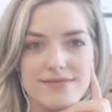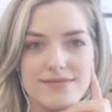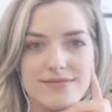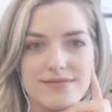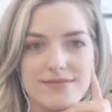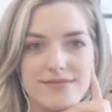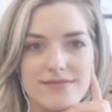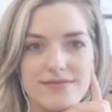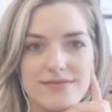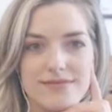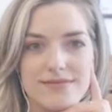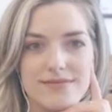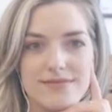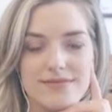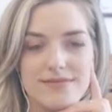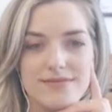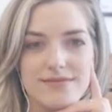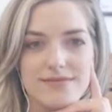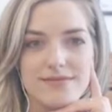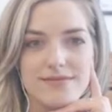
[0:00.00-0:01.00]

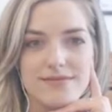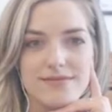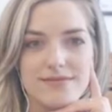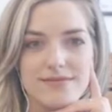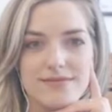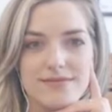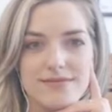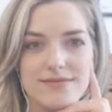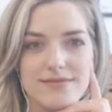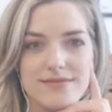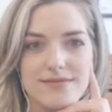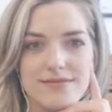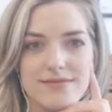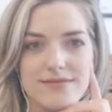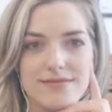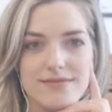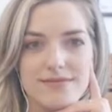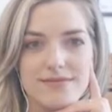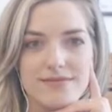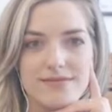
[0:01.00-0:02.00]

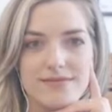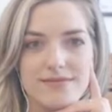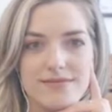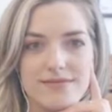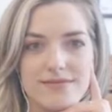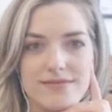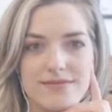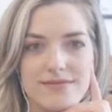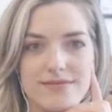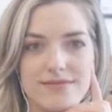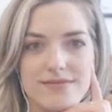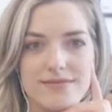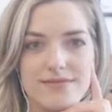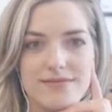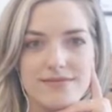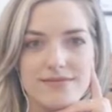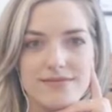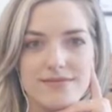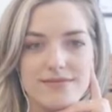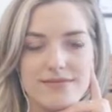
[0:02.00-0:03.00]

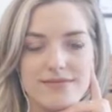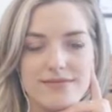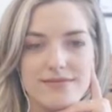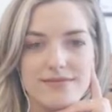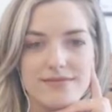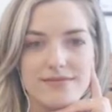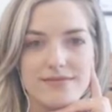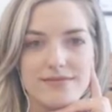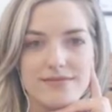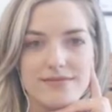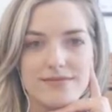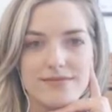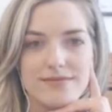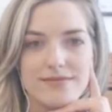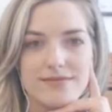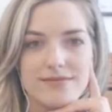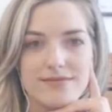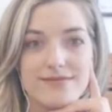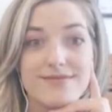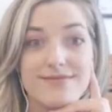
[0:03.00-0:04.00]

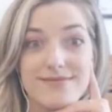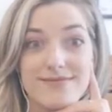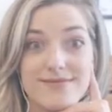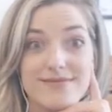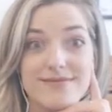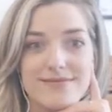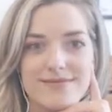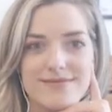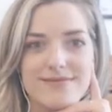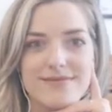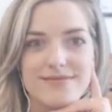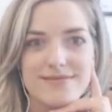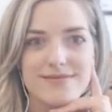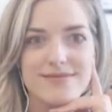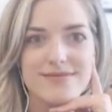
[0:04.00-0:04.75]
No words are spoken by the person on screen.